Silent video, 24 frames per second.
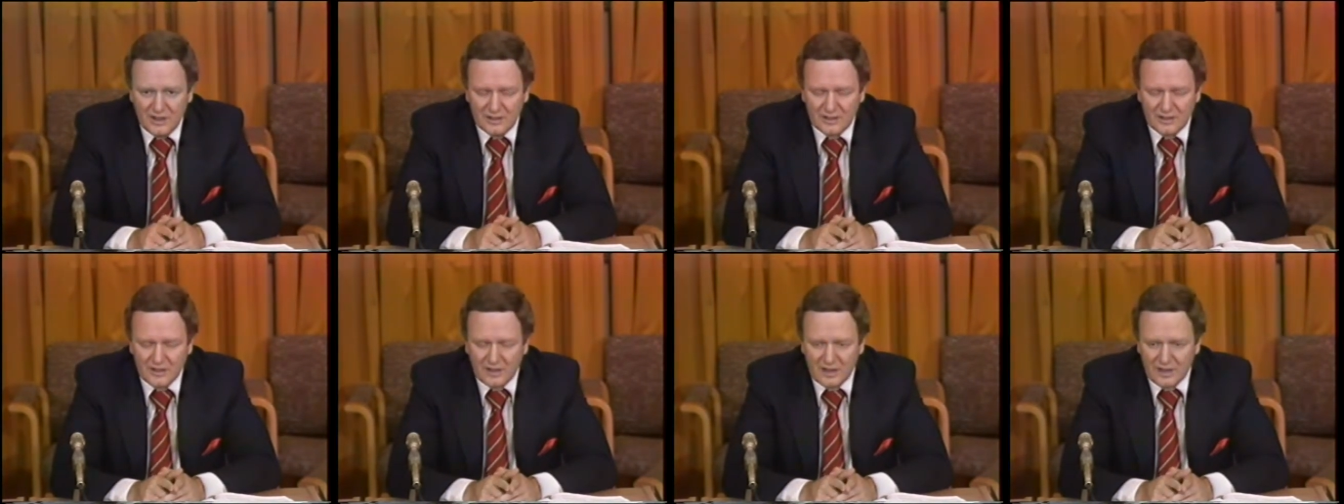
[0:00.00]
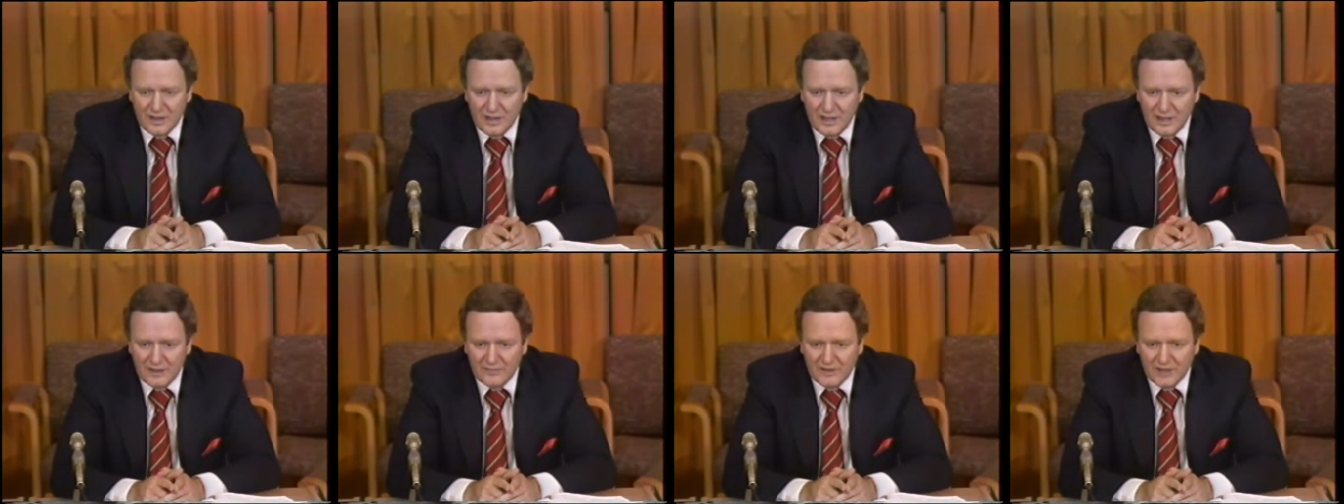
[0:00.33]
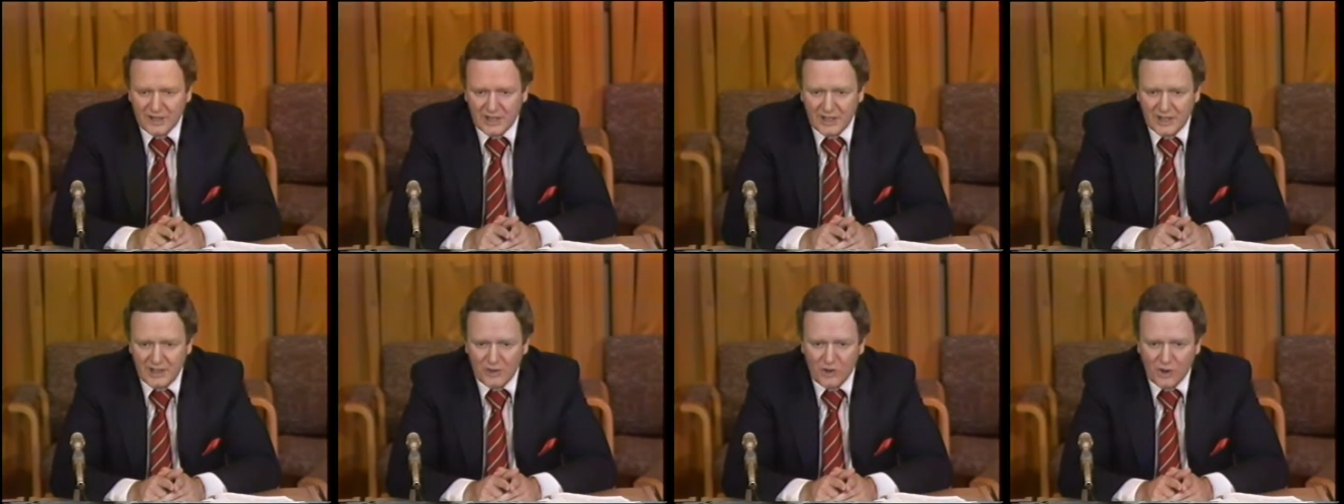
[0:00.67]
not
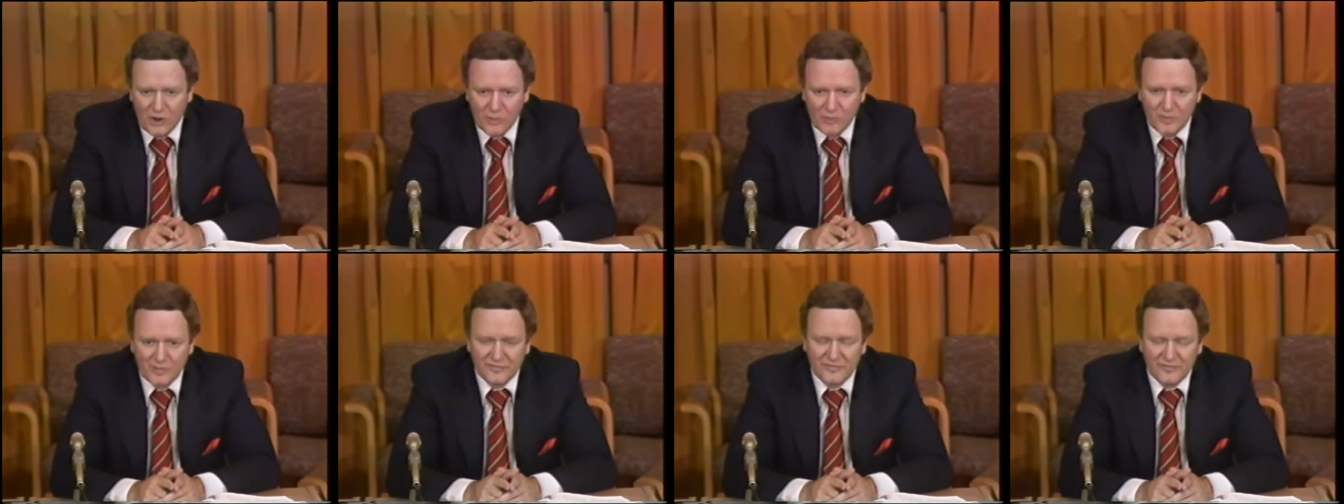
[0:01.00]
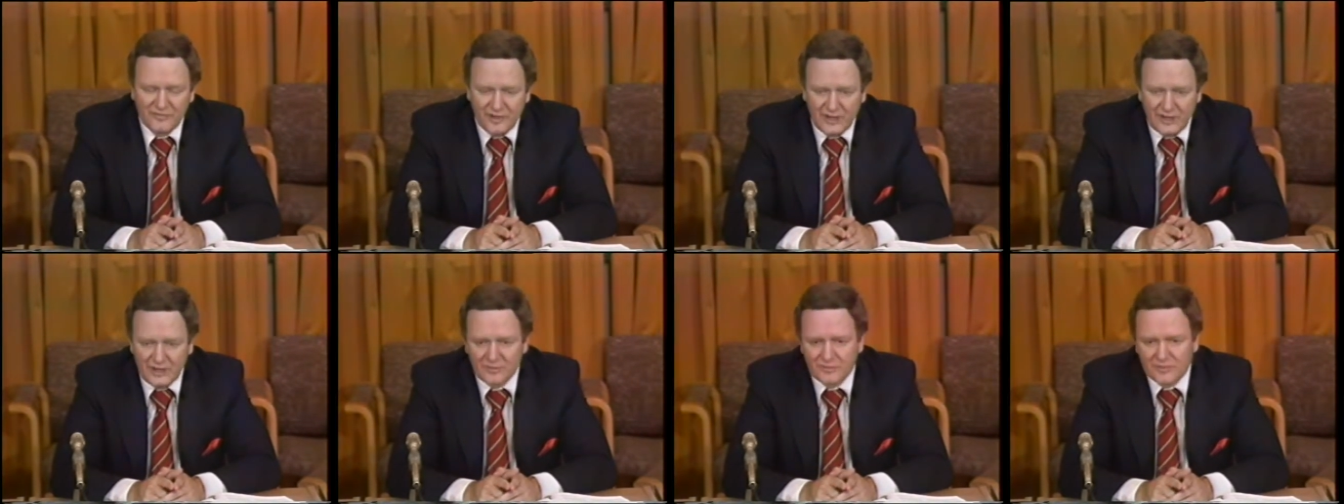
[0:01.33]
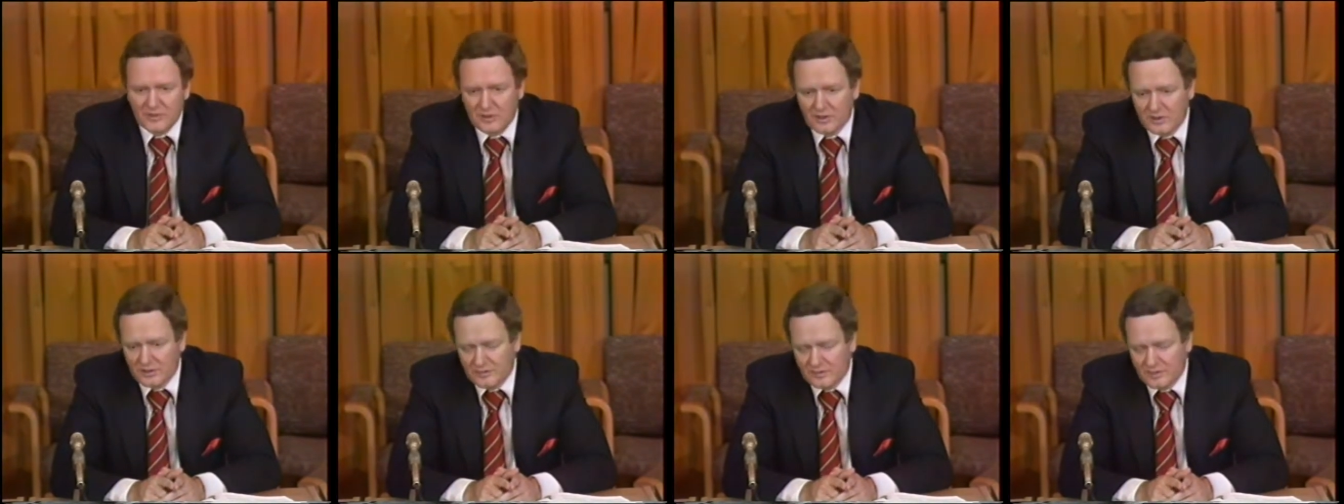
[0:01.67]
having any hope of
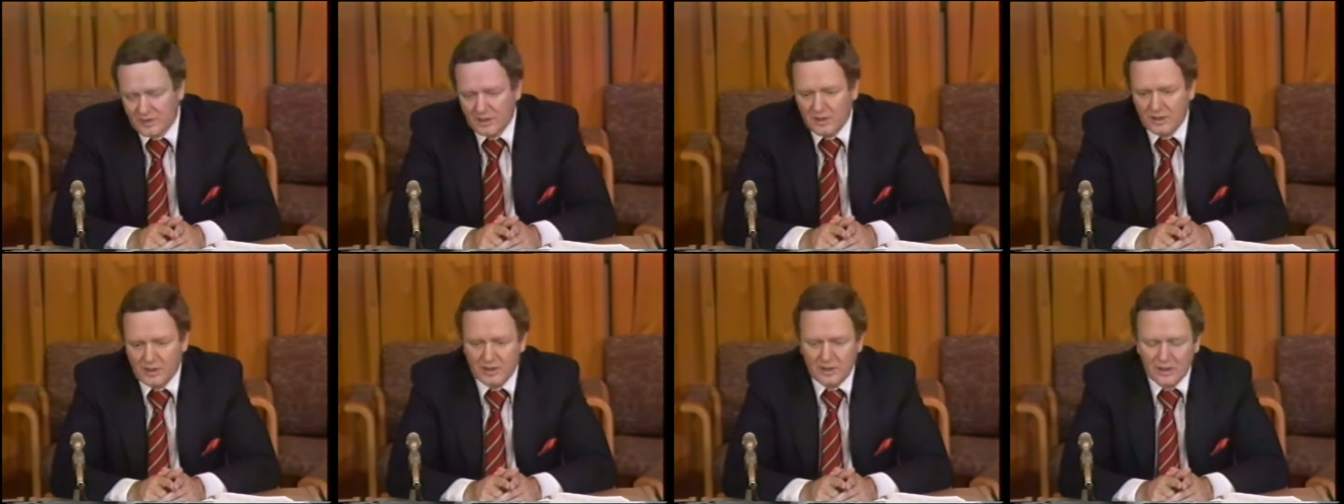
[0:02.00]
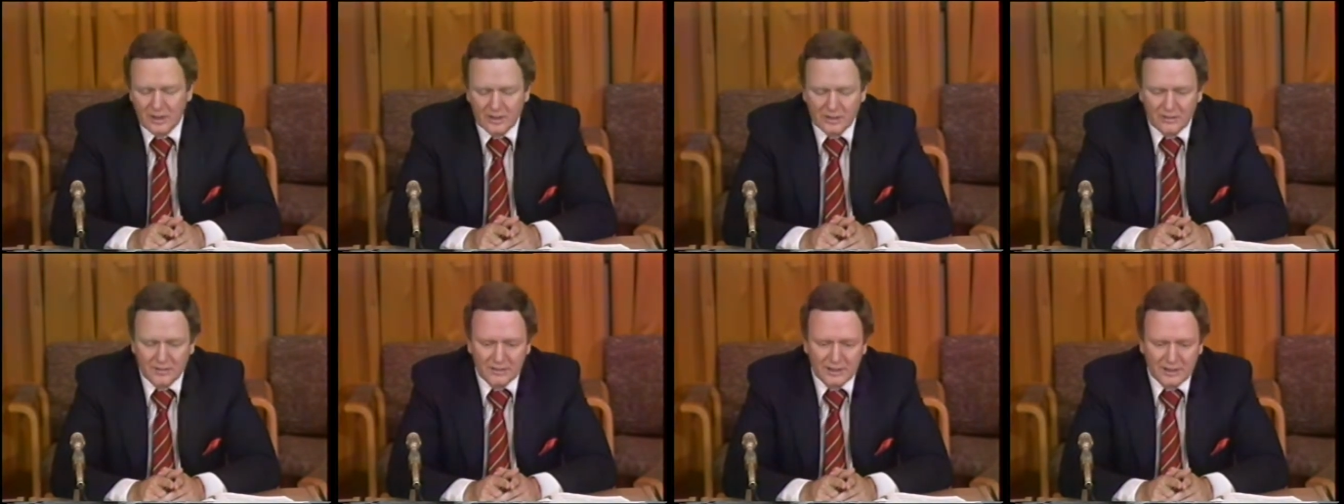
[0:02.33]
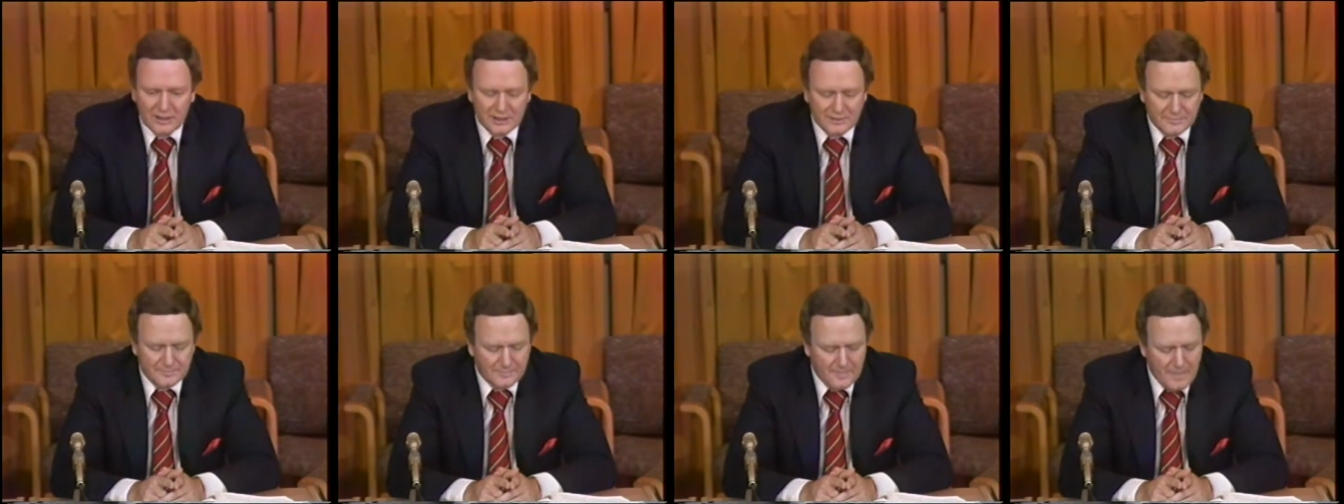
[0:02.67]
favor or, or
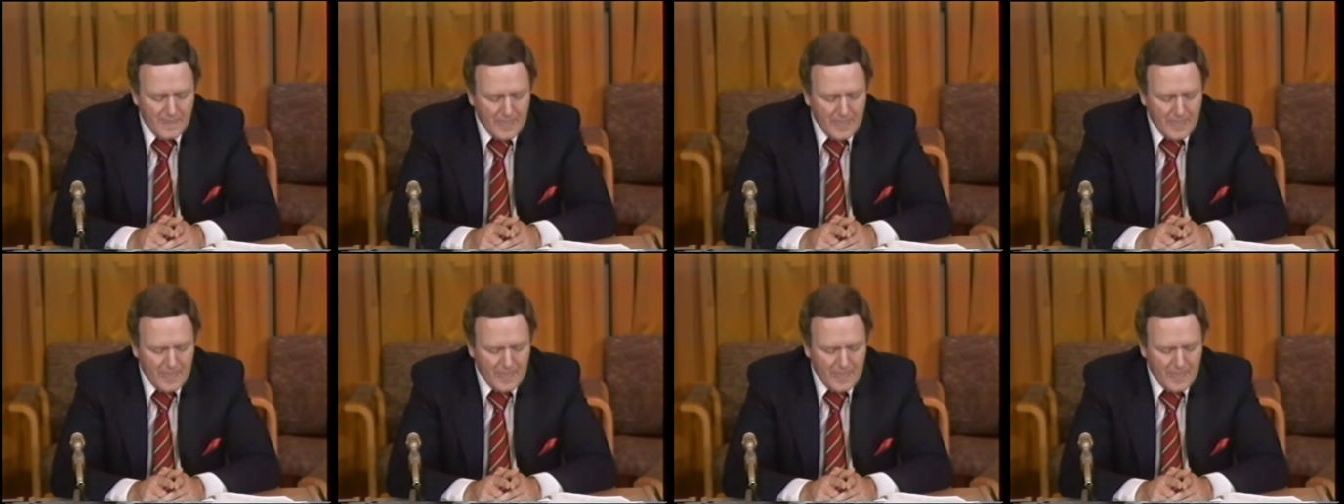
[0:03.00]
uh,